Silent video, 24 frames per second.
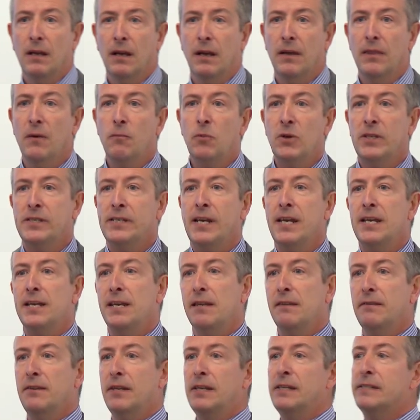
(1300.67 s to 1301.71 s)
And then we're
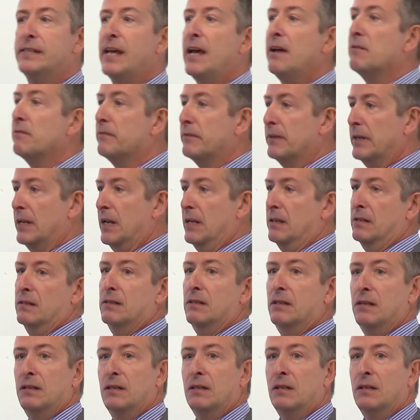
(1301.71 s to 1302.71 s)
taking things out of the land.